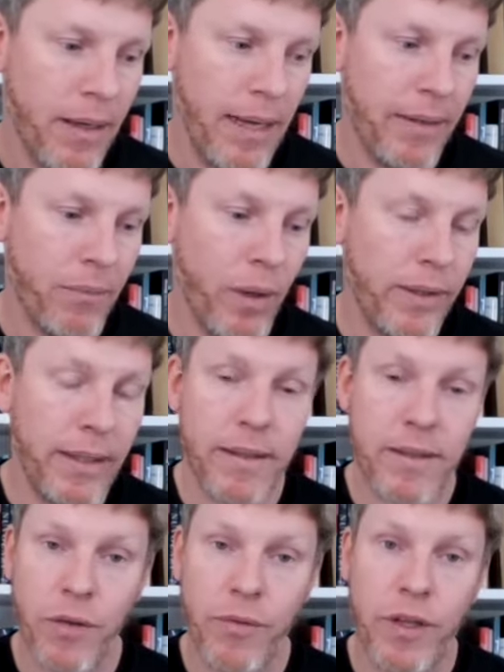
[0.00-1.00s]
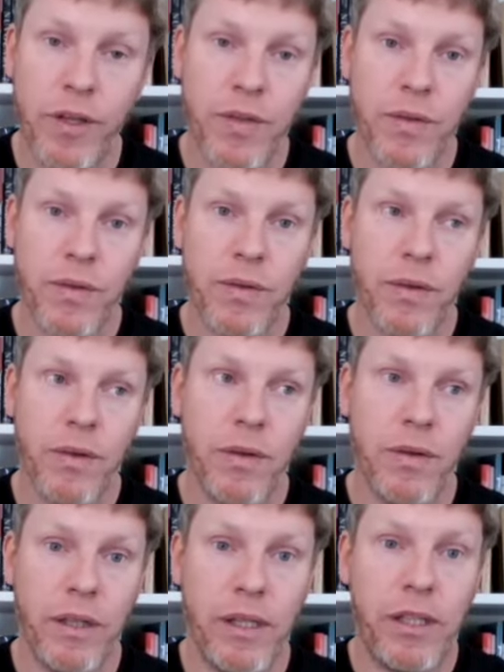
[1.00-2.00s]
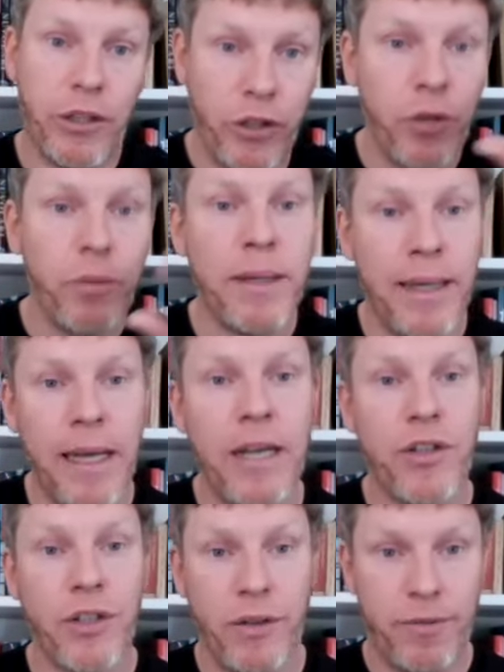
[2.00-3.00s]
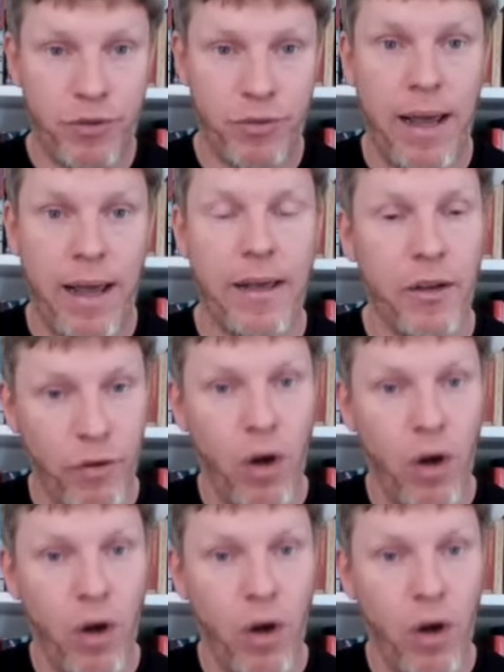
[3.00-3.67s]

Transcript: And what they discovered is the accumulation of drag of